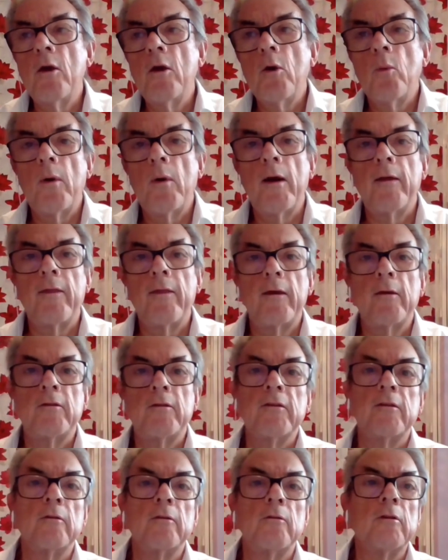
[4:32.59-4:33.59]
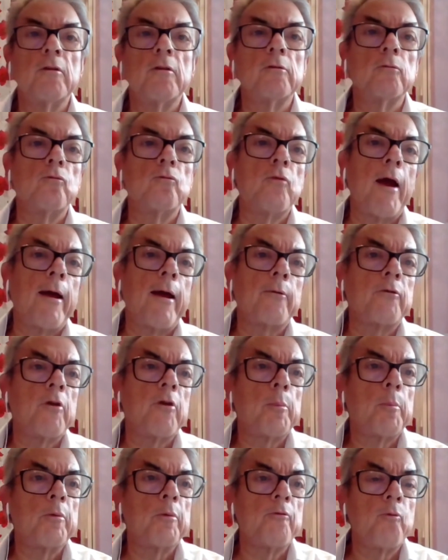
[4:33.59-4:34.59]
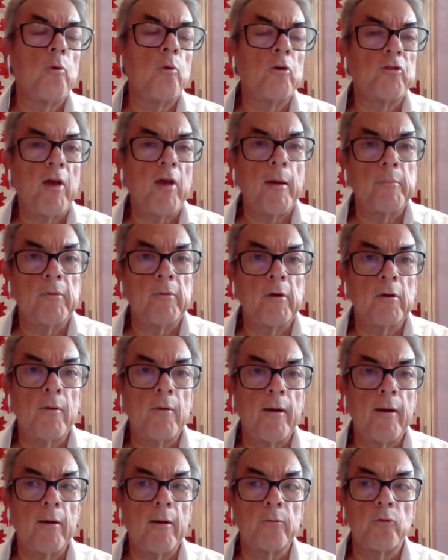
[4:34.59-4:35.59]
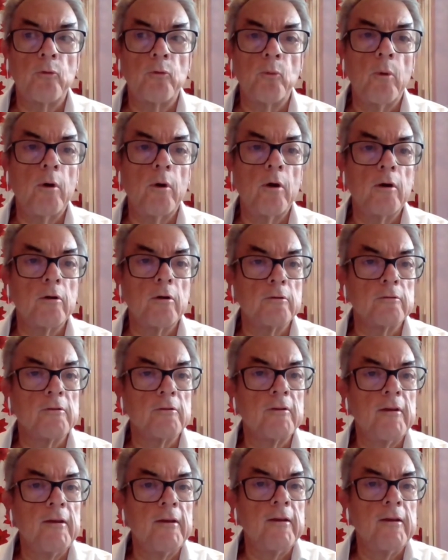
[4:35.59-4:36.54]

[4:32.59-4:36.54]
where they did a little roundup of what's happening around the world